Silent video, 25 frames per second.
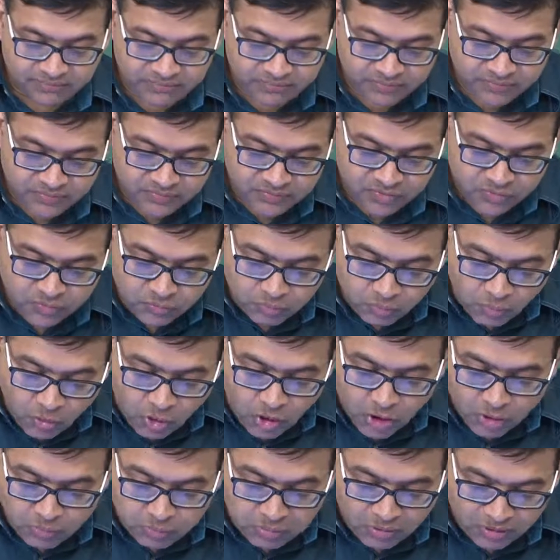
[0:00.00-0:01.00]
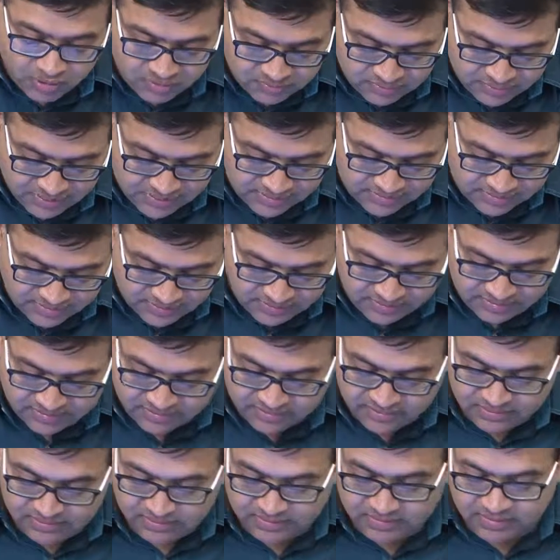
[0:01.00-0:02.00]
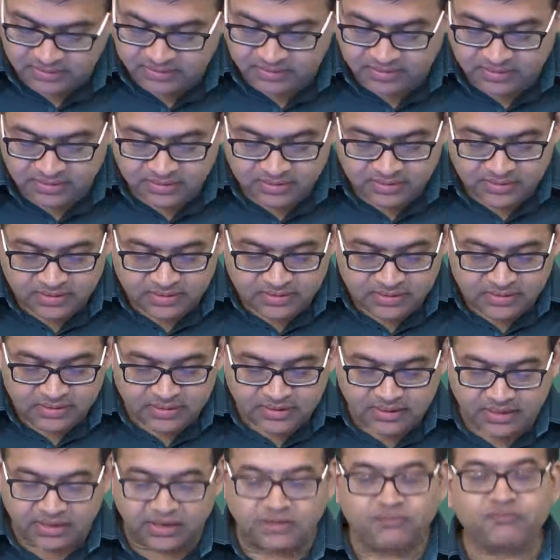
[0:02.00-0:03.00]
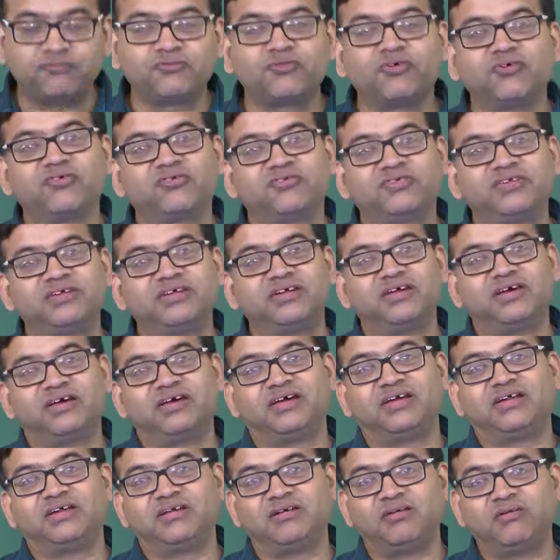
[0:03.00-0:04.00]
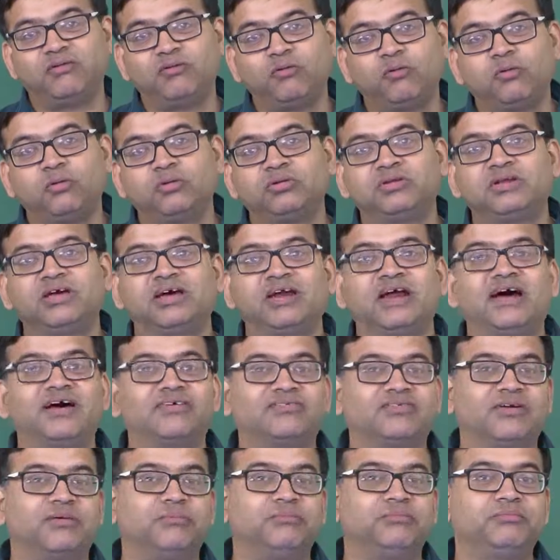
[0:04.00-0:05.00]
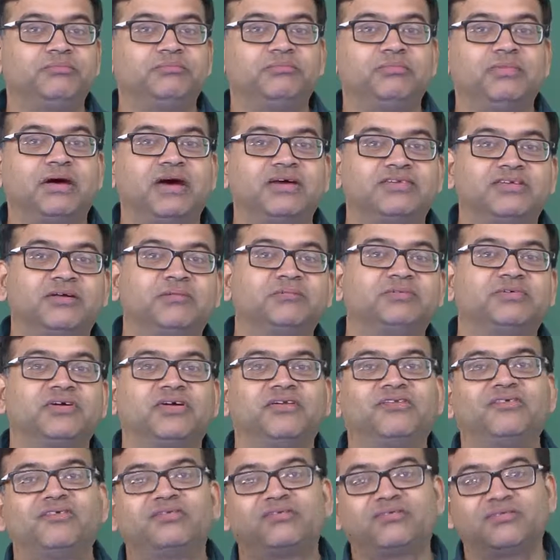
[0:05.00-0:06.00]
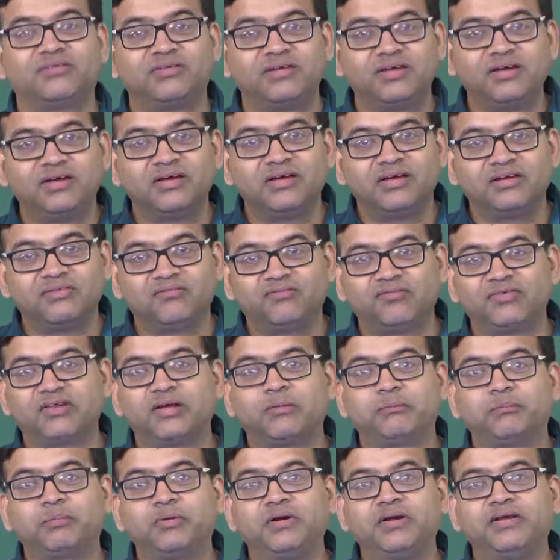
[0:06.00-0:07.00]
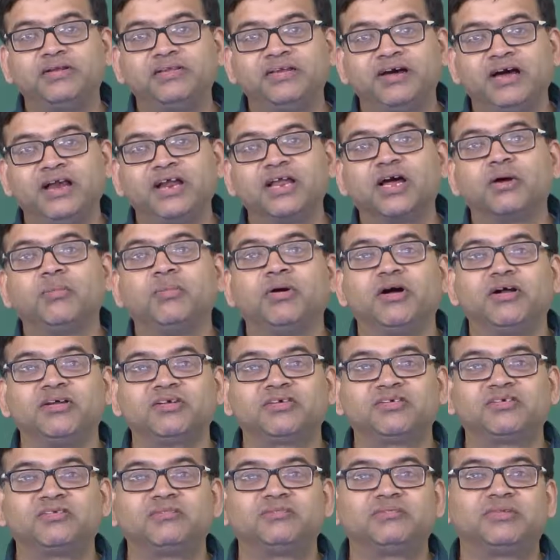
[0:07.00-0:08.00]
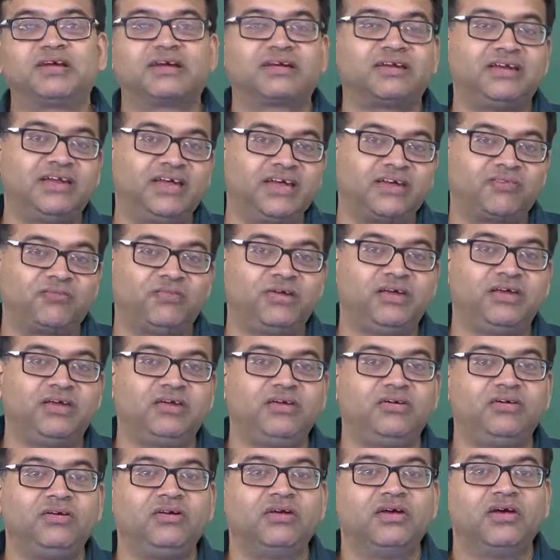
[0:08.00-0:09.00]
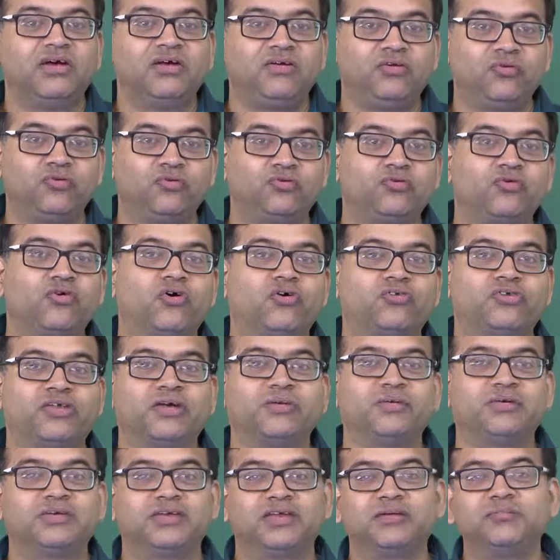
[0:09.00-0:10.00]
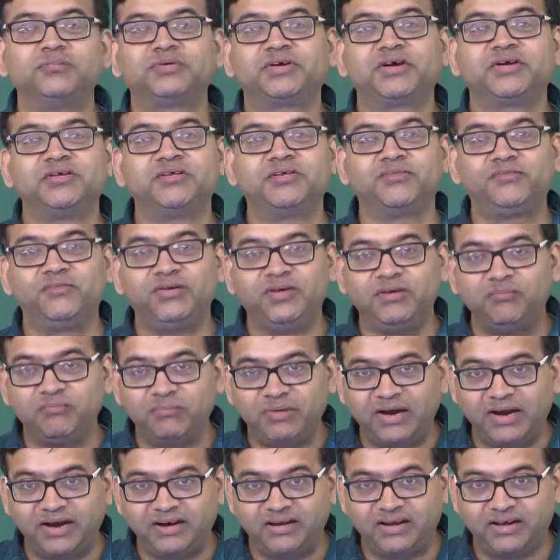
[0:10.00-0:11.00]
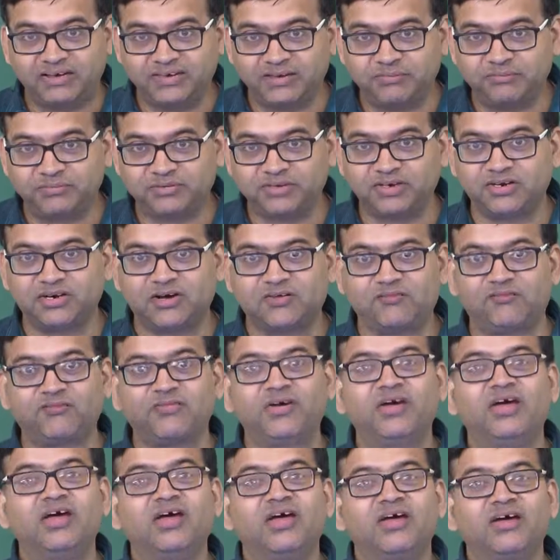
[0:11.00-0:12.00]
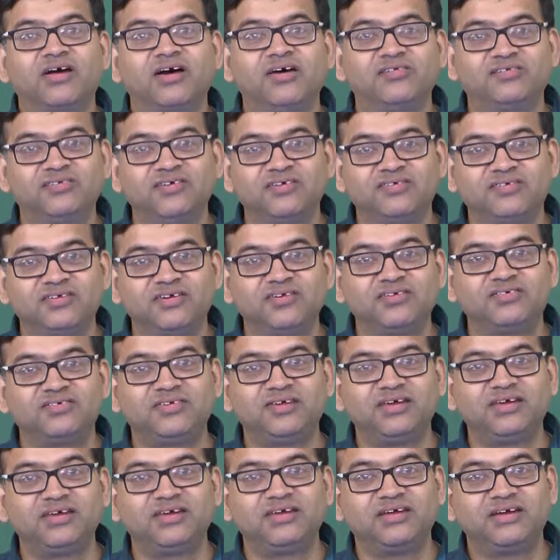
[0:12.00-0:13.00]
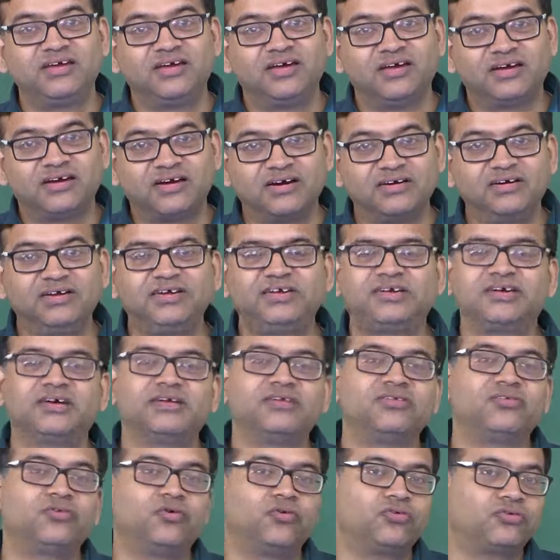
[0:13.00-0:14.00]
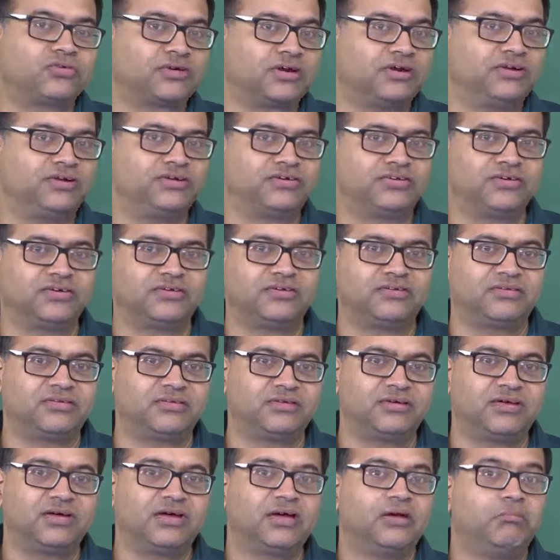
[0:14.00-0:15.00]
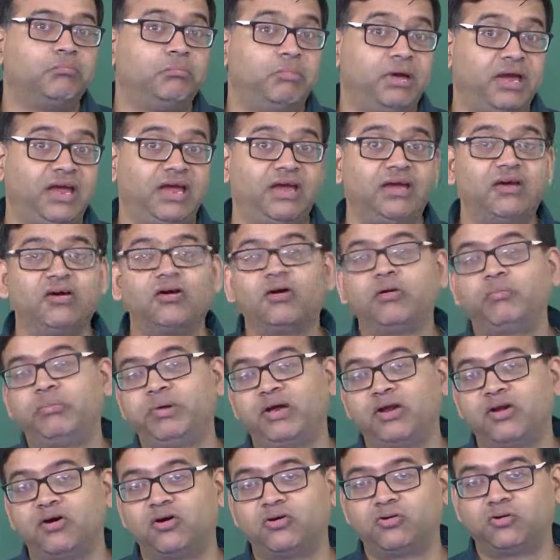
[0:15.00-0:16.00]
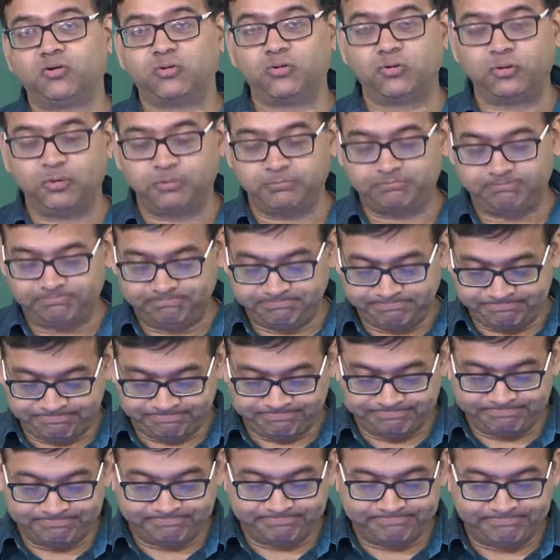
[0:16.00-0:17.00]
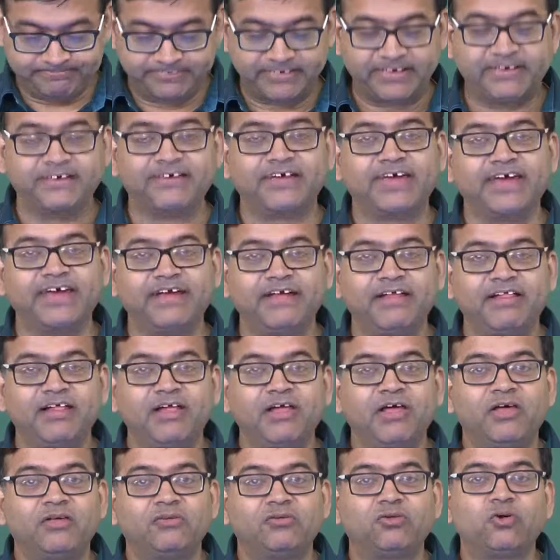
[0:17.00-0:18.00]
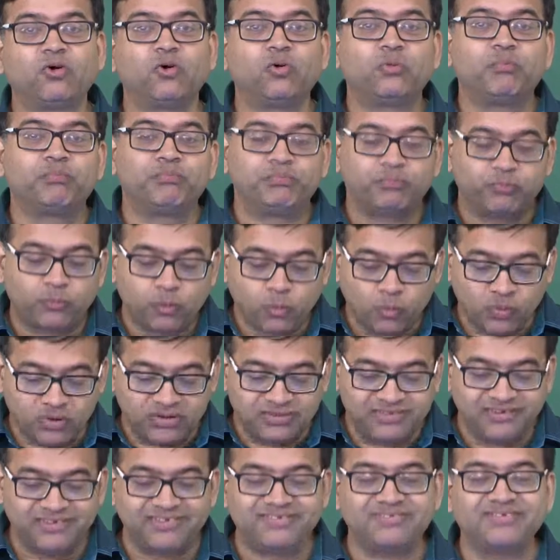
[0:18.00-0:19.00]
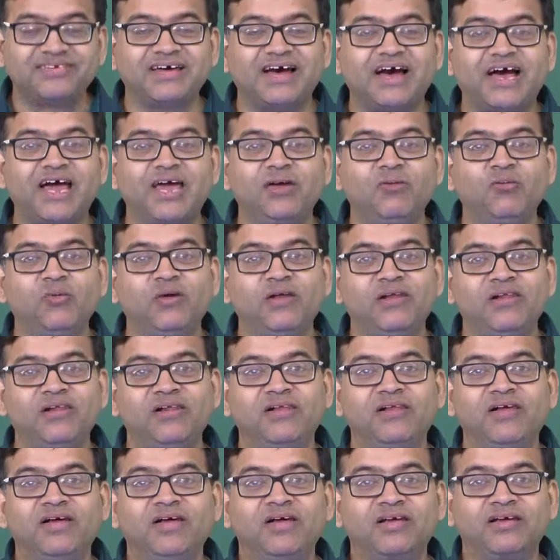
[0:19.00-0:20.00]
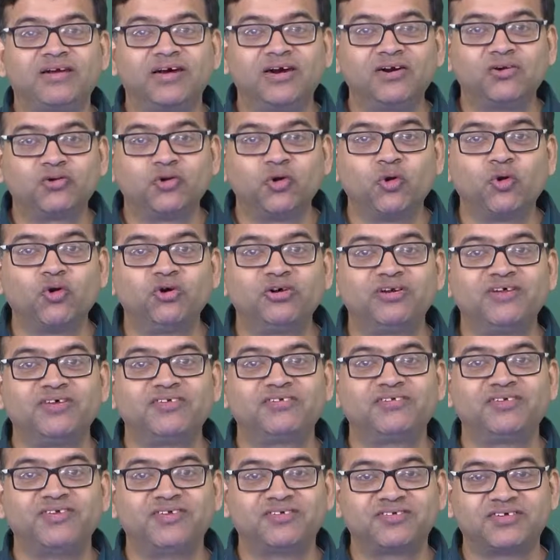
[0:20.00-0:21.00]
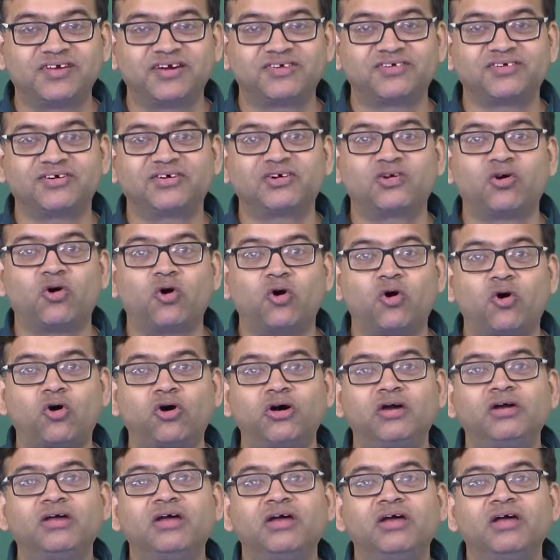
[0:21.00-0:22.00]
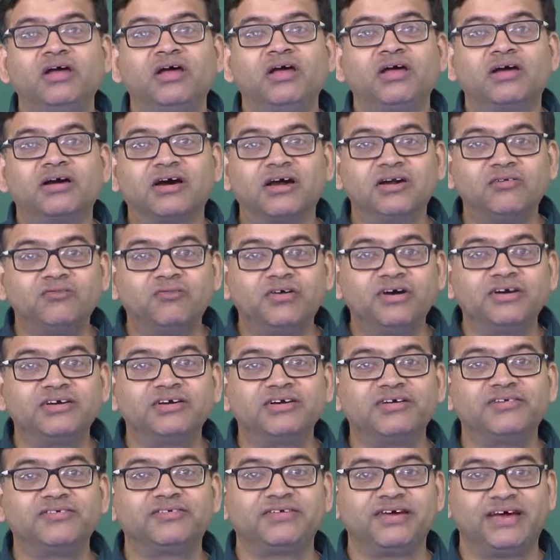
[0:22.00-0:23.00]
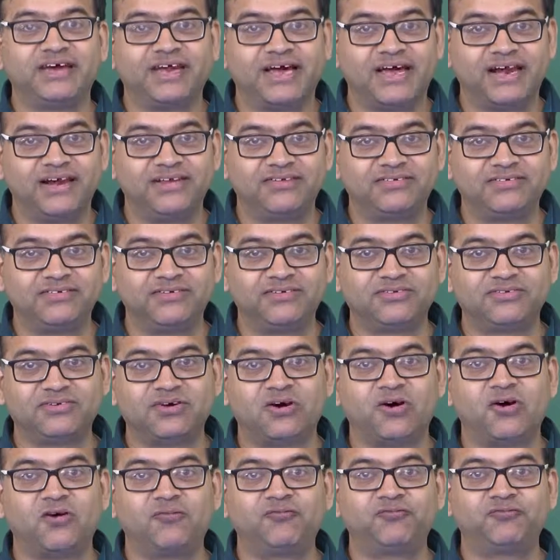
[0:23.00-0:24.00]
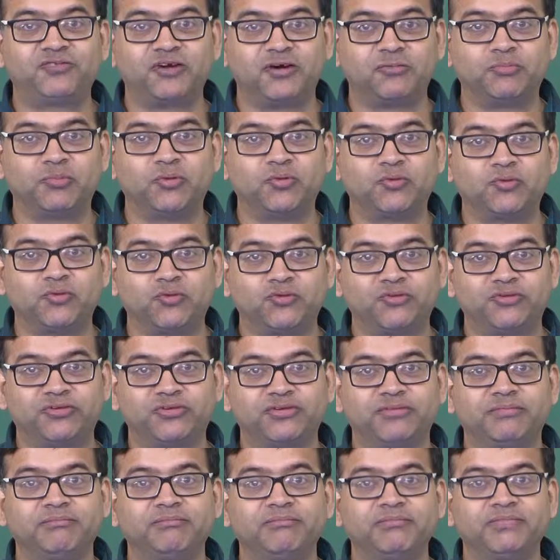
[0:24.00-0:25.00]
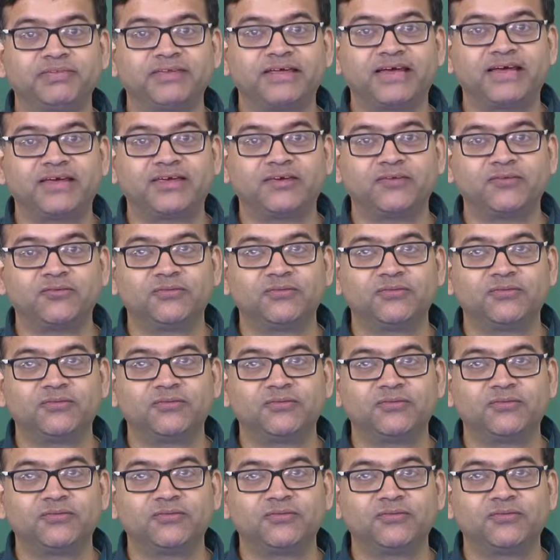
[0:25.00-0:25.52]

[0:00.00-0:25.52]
small block sizes, and of course, there are some assumptions. For example, in Algema's technique we use Gaussian assumptions, we made assumption of consistency condition, those conditions may or may not hold. Okay. So, with this I will conclude this discussion on convergence analysis of turbo codes. Thank you.